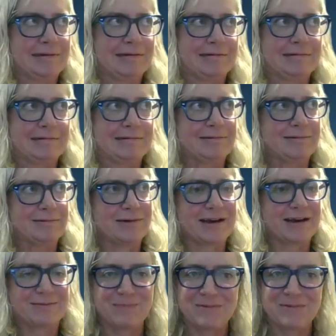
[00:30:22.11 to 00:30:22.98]
Oh,
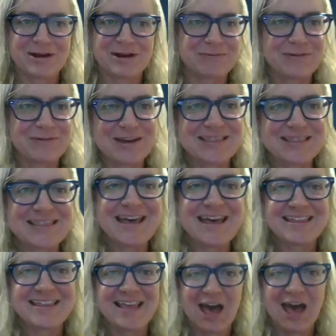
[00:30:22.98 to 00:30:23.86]
I'm going to forget the
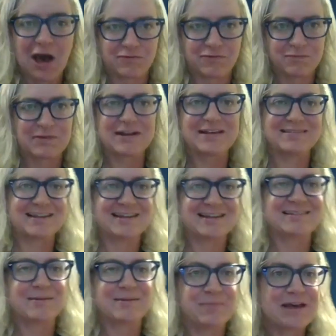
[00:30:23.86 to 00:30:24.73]
A and the F, but
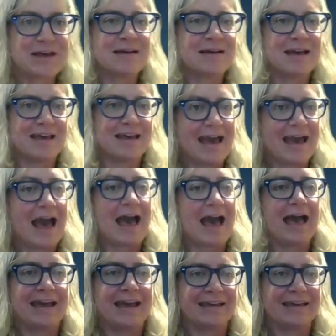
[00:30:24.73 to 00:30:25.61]
it's a big
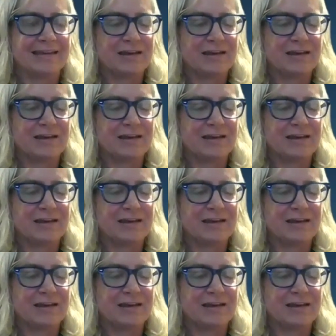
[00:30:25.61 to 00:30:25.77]
AI,